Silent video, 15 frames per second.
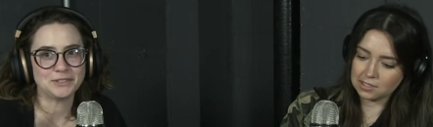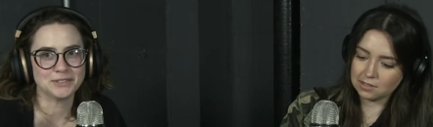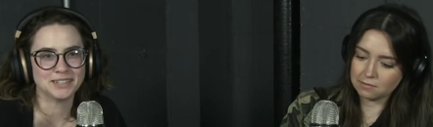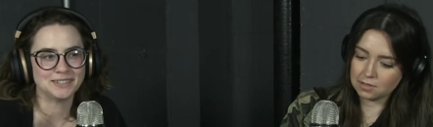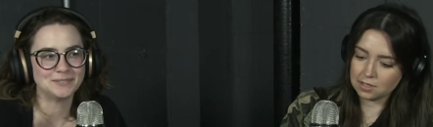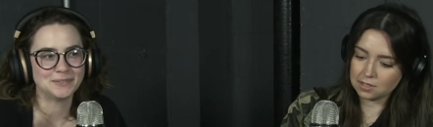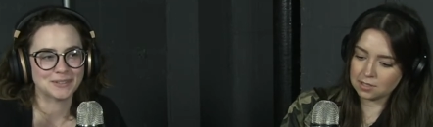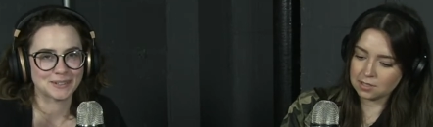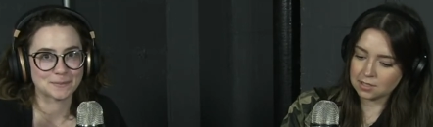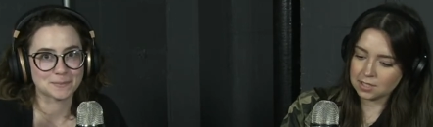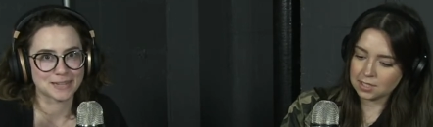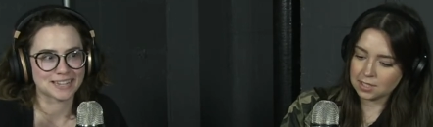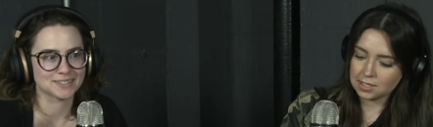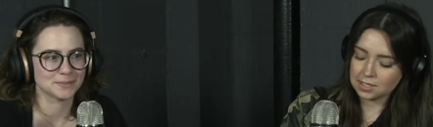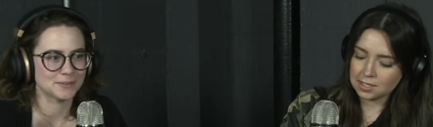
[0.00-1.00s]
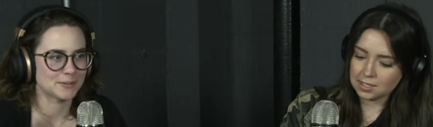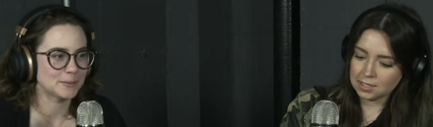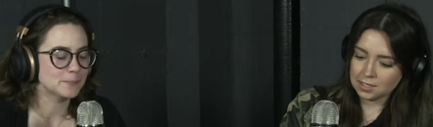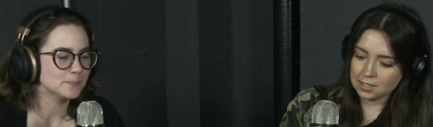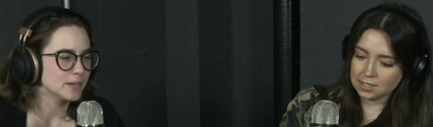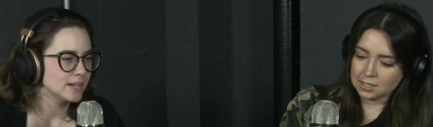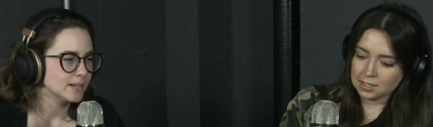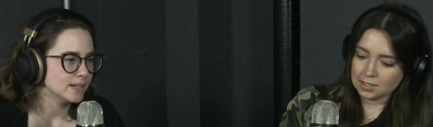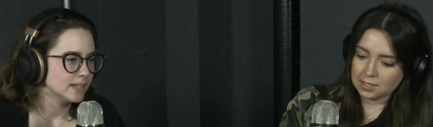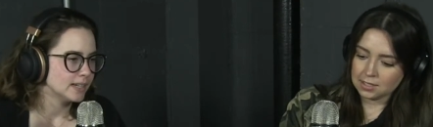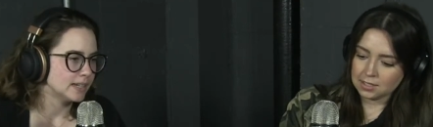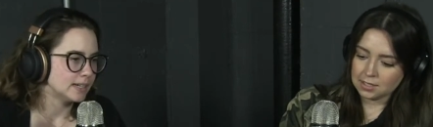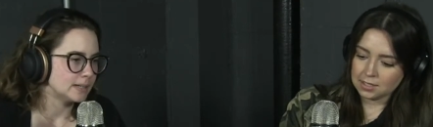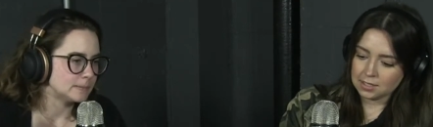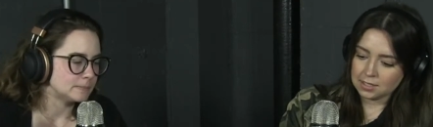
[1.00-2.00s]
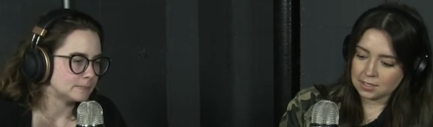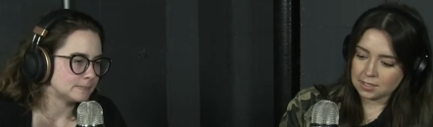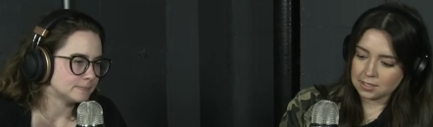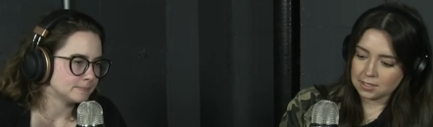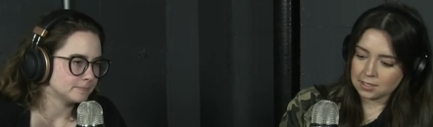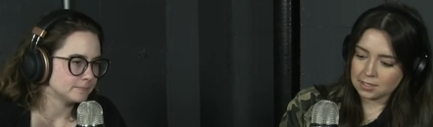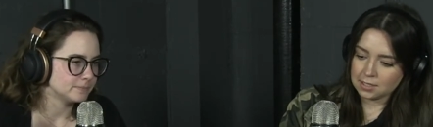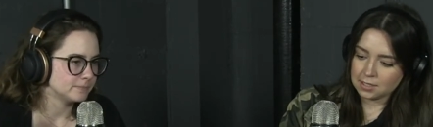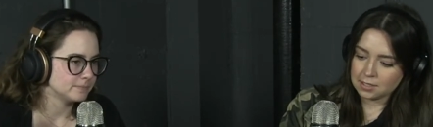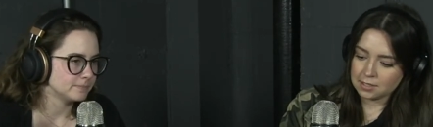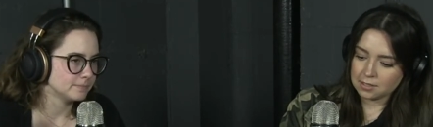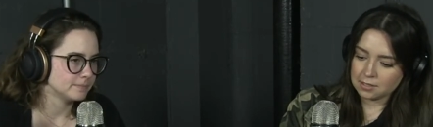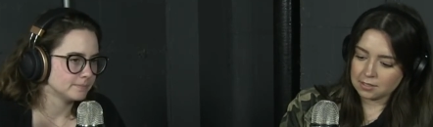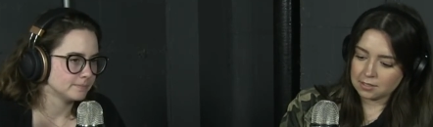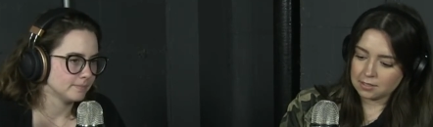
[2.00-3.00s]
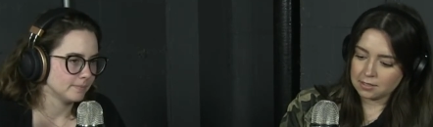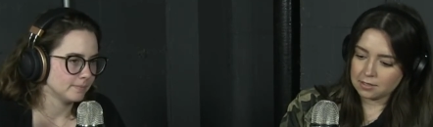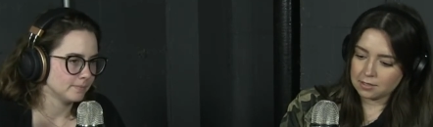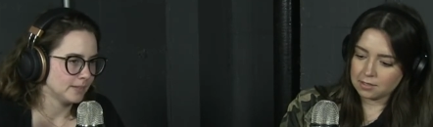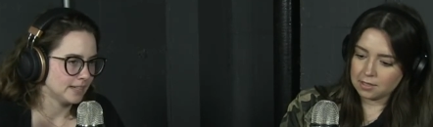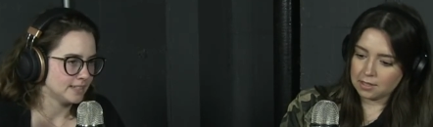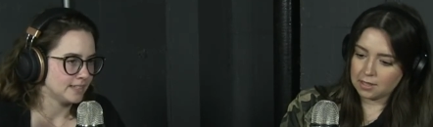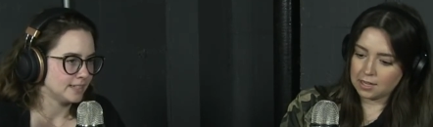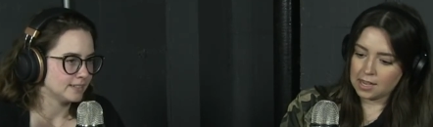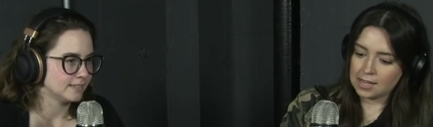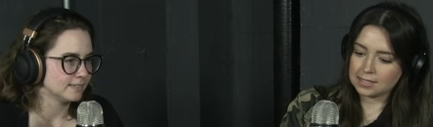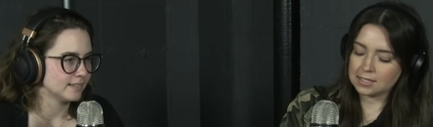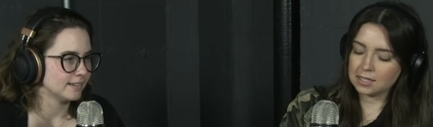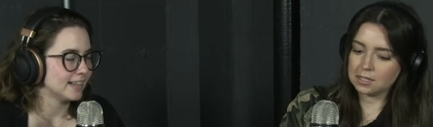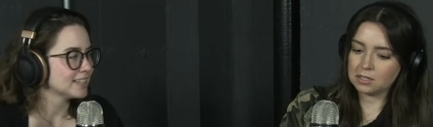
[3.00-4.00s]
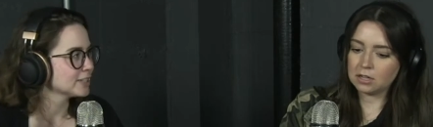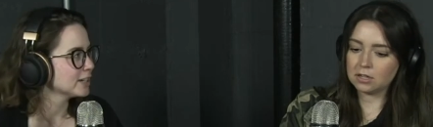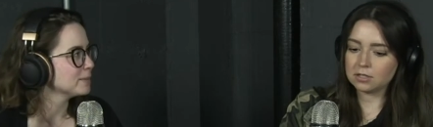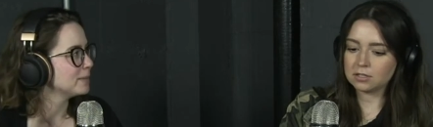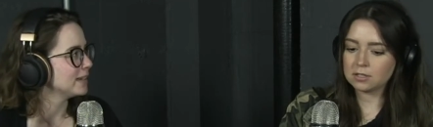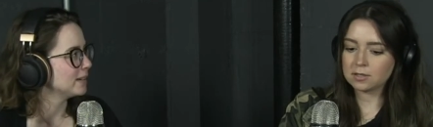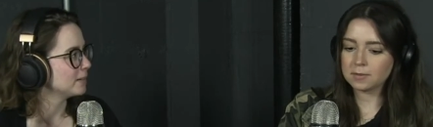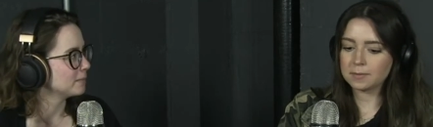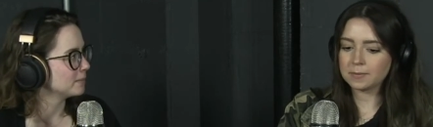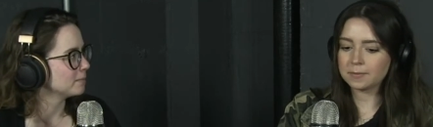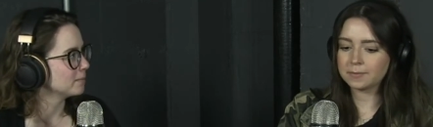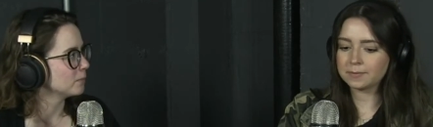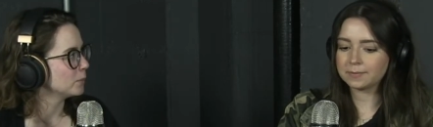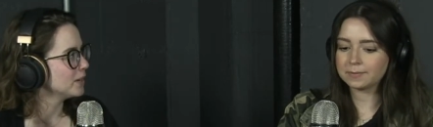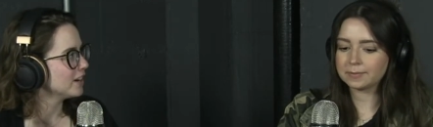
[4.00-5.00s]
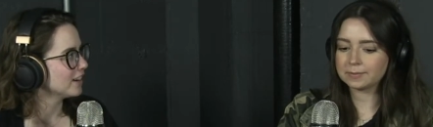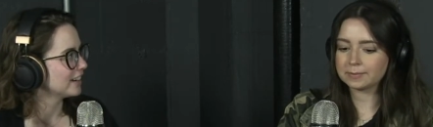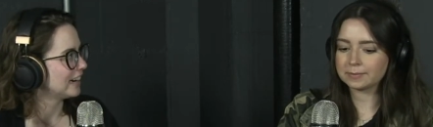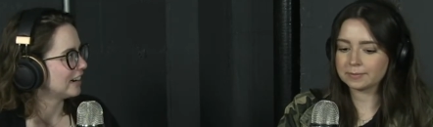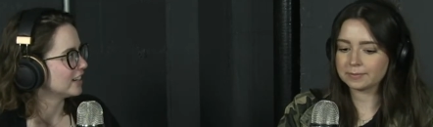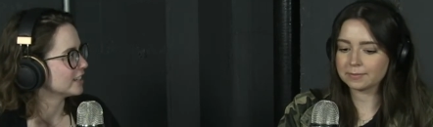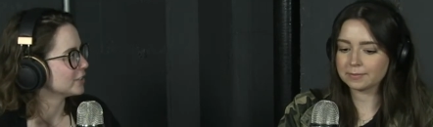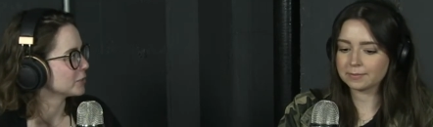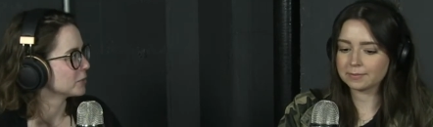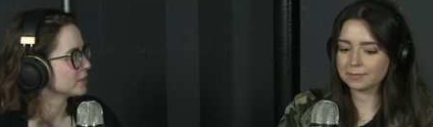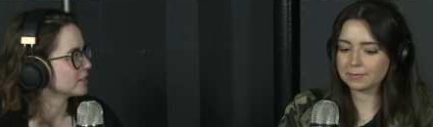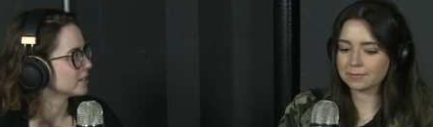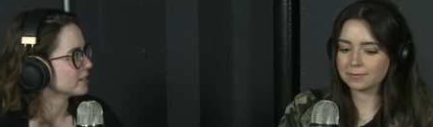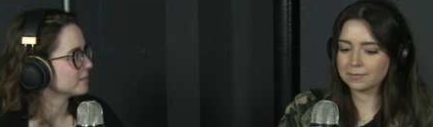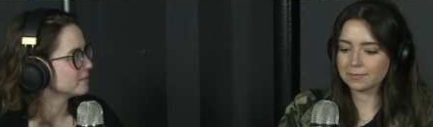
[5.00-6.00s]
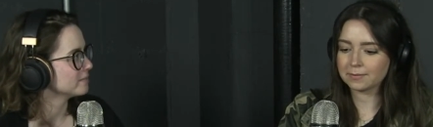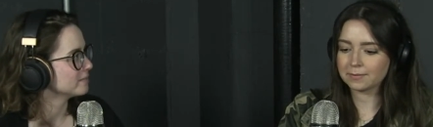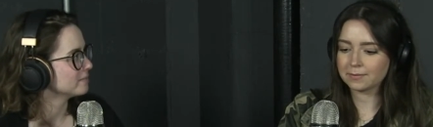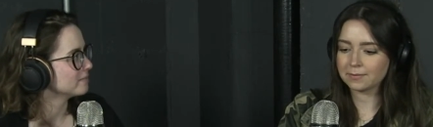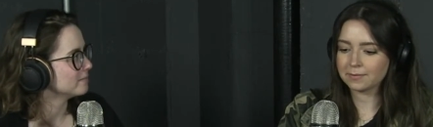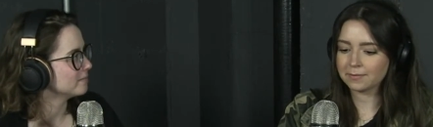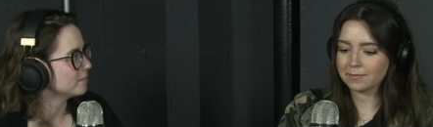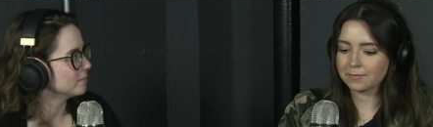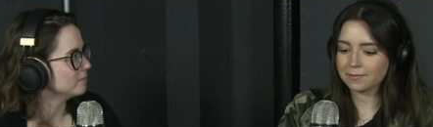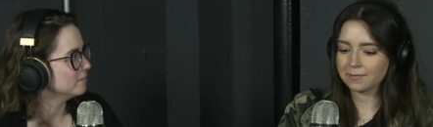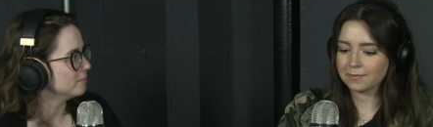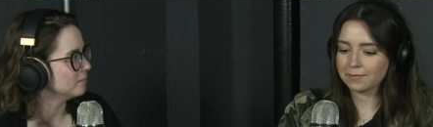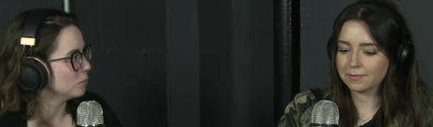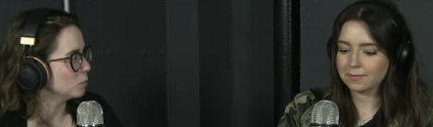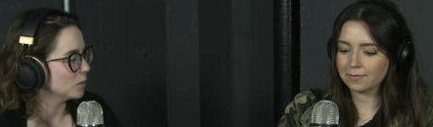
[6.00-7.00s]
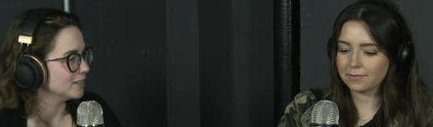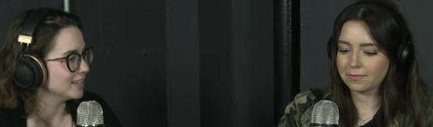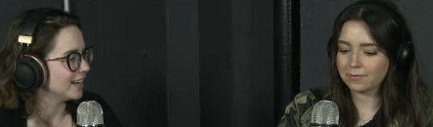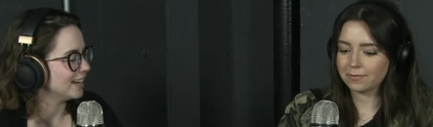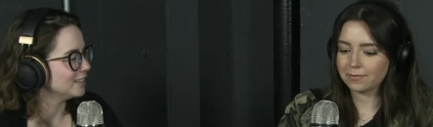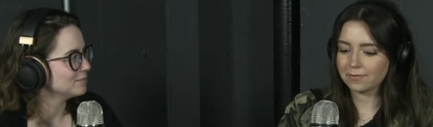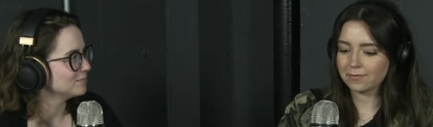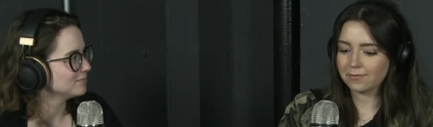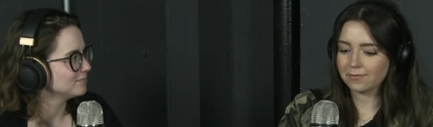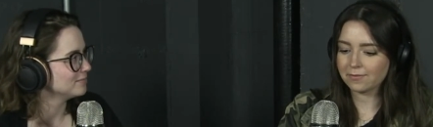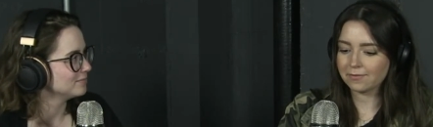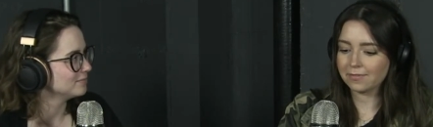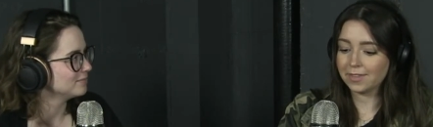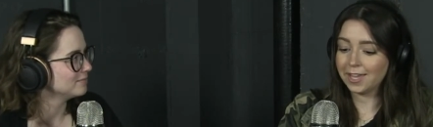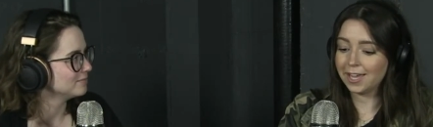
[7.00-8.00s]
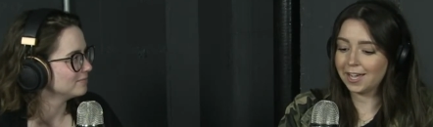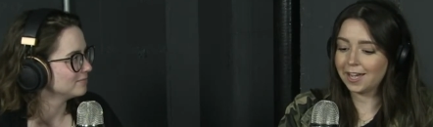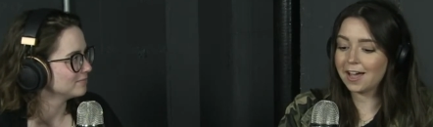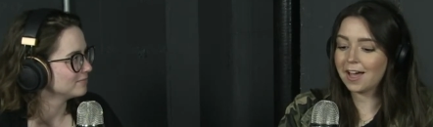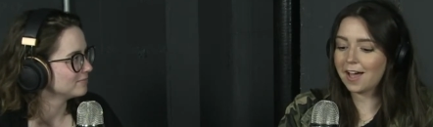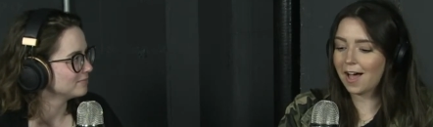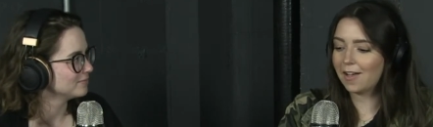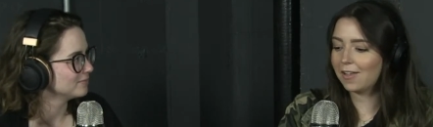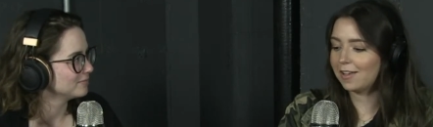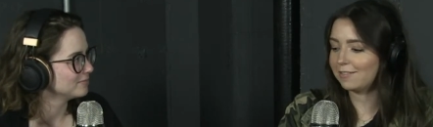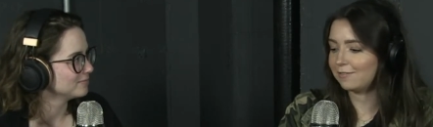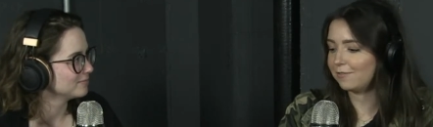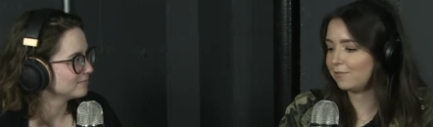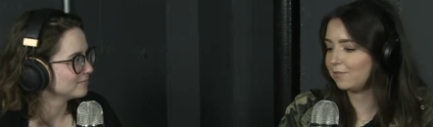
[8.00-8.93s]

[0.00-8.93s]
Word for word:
Speaker 1: even. We're obsessed with you. Um, and the it. cats and That's going to be. We are Karen in Georgia one day. Yeah.
Speaker 2: I'll have